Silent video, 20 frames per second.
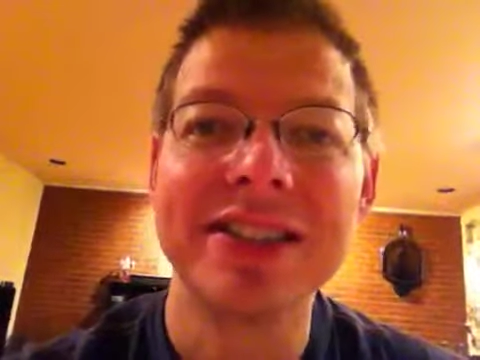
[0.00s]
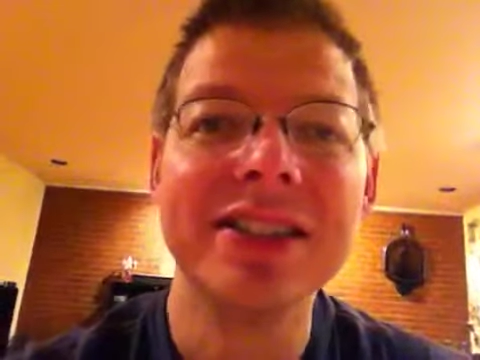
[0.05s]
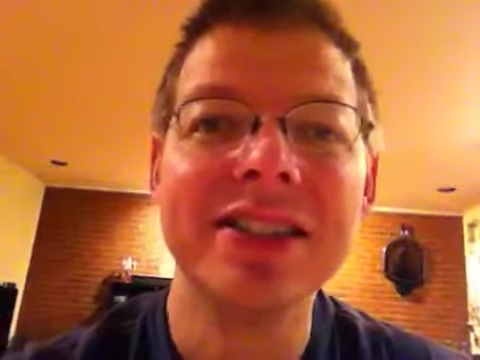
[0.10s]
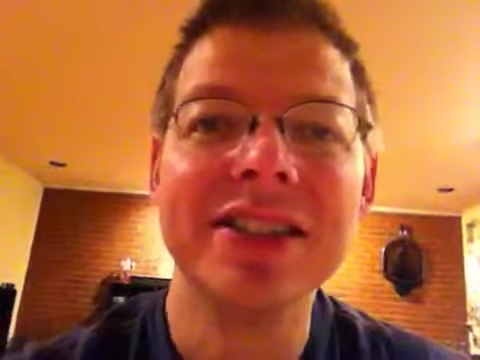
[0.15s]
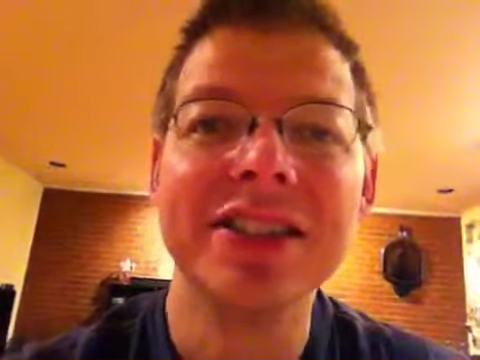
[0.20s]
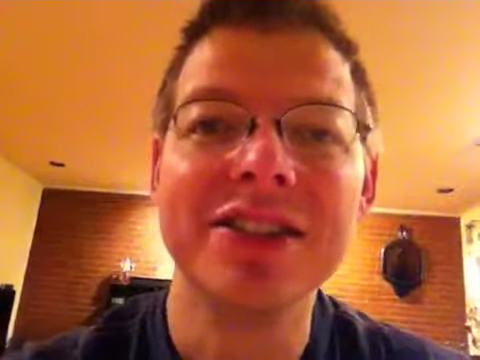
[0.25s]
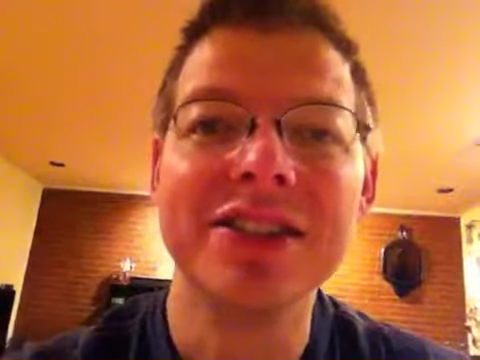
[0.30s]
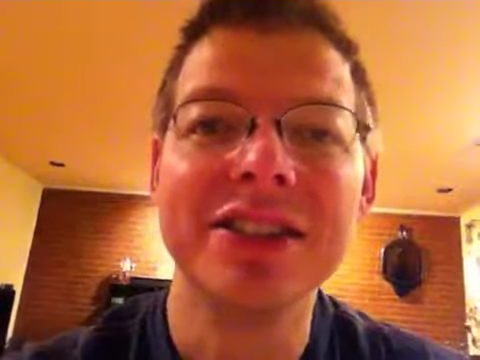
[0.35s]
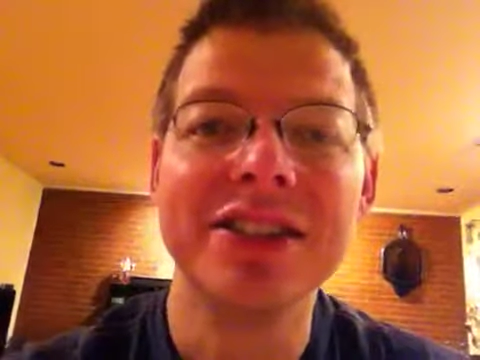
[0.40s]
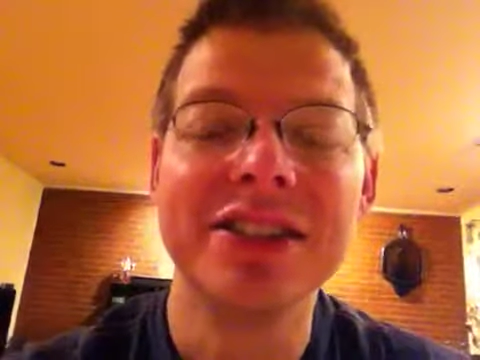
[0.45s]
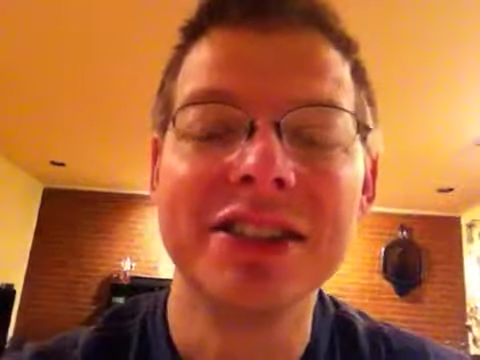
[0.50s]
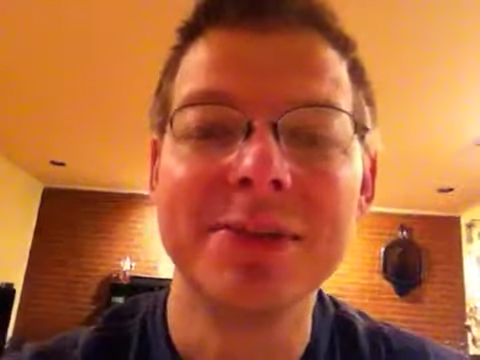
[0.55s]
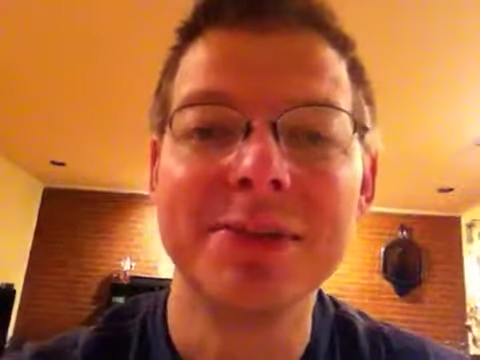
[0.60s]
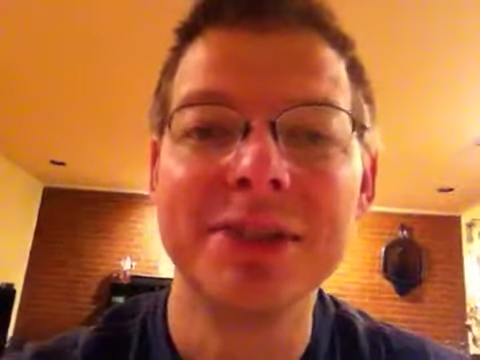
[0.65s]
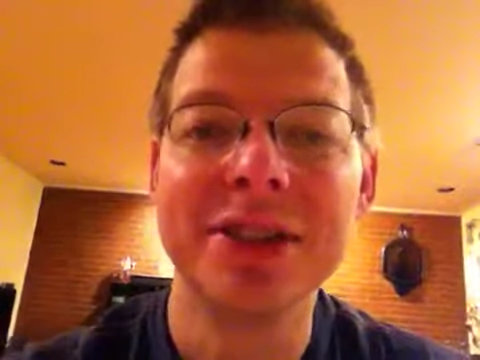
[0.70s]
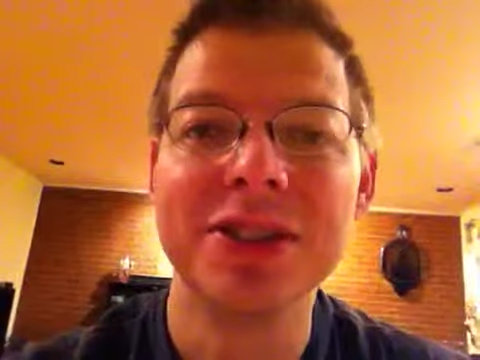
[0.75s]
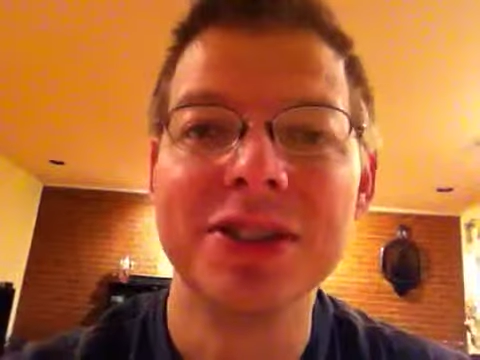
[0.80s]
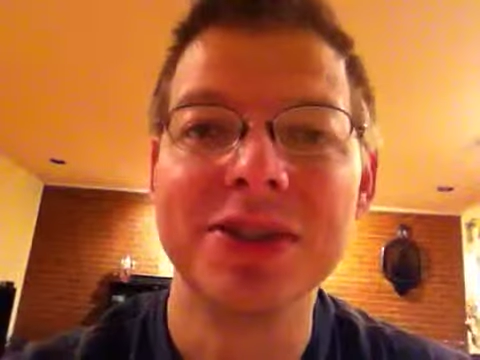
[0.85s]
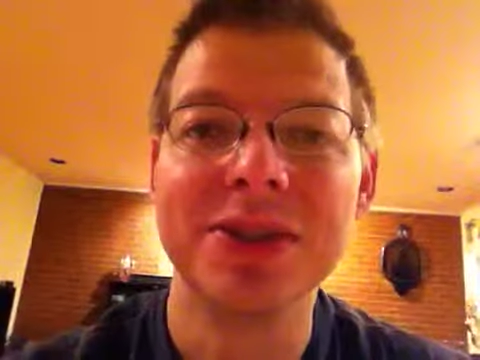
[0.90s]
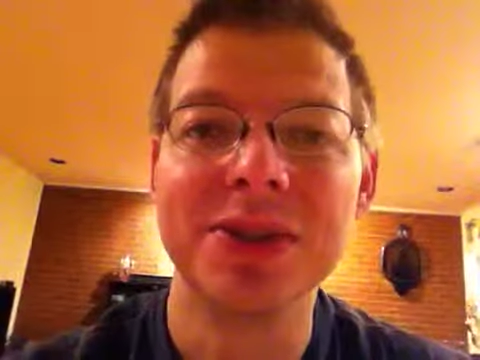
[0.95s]
just some
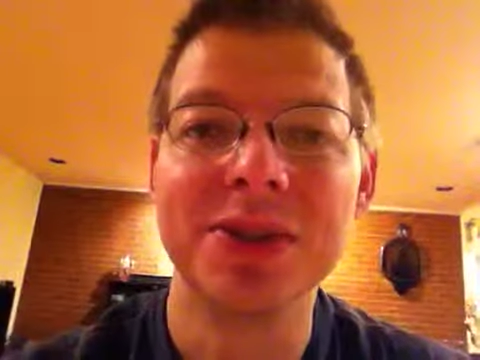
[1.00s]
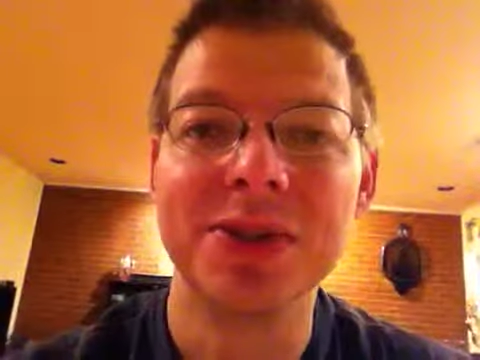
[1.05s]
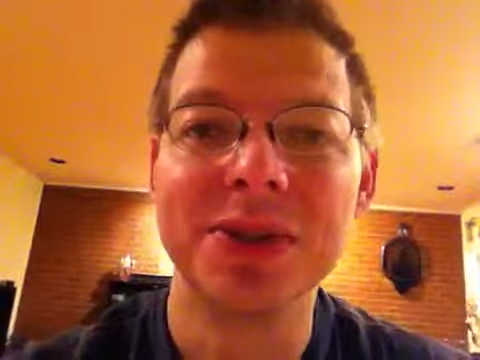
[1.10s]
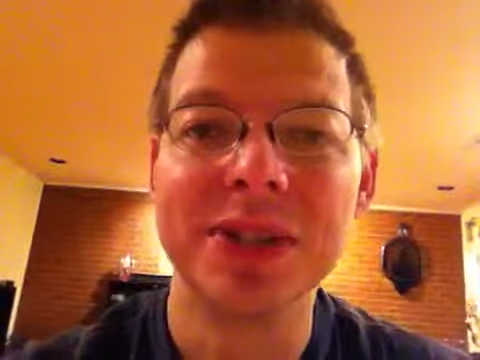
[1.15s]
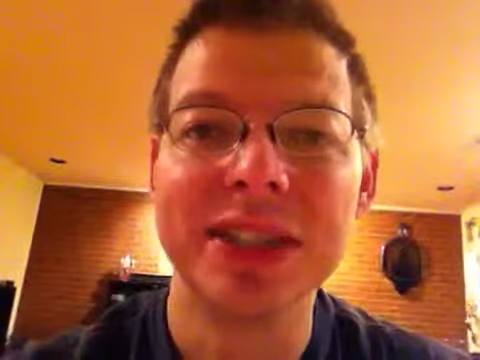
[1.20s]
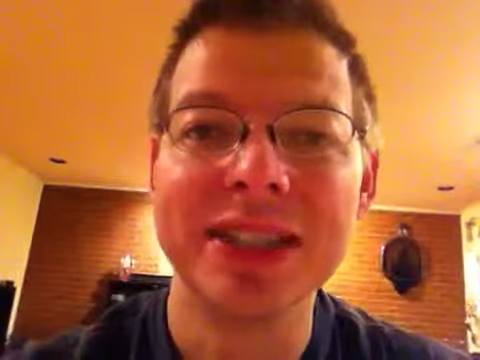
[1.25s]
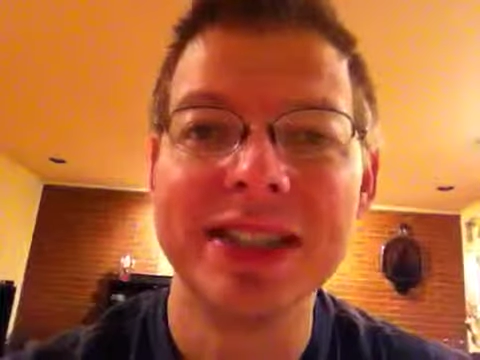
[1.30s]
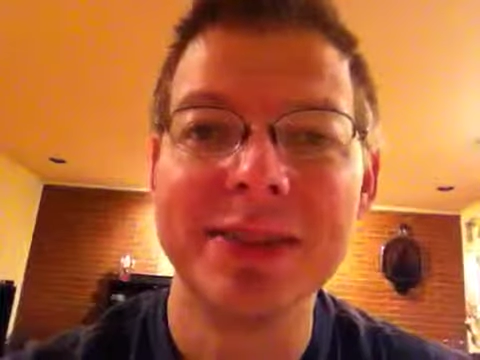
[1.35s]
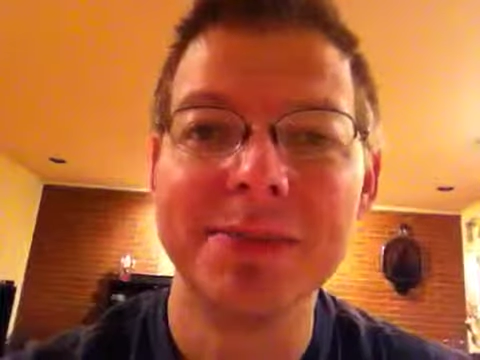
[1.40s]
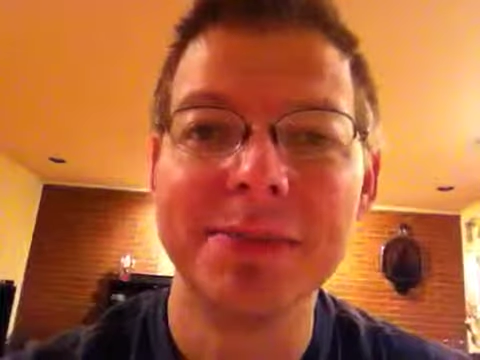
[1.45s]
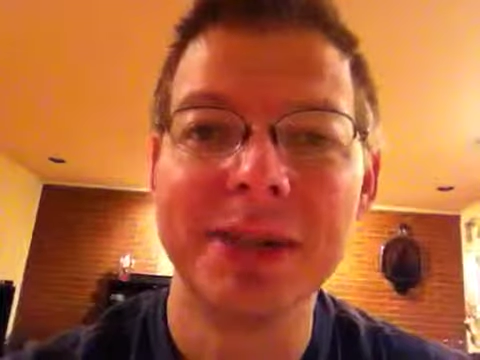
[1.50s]
of the stories